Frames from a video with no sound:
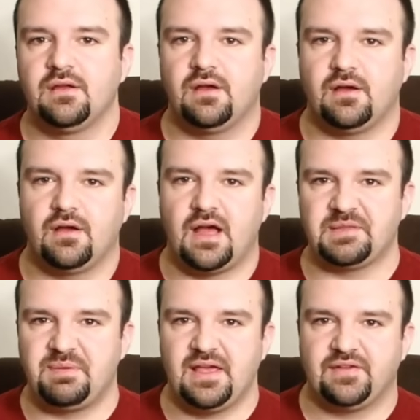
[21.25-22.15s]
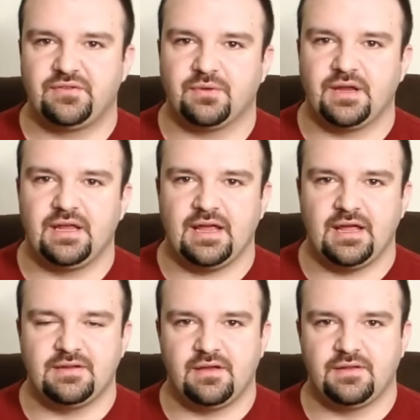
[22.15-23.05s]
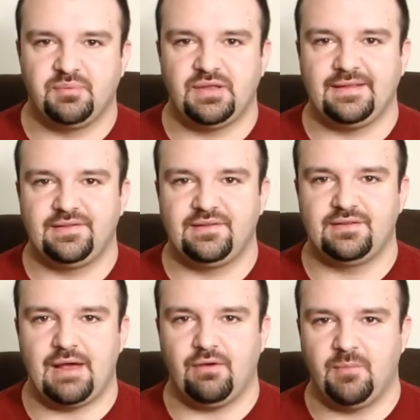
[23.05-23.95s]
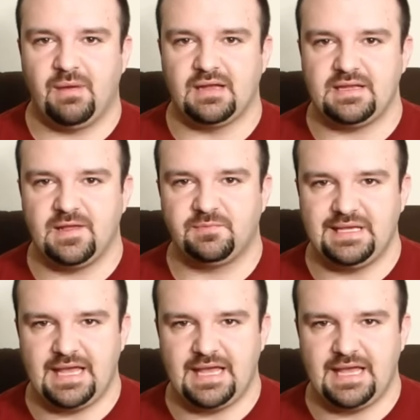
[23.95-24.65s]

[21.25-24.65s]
uh, on the PS3, and uh, the playlist is now up on DSP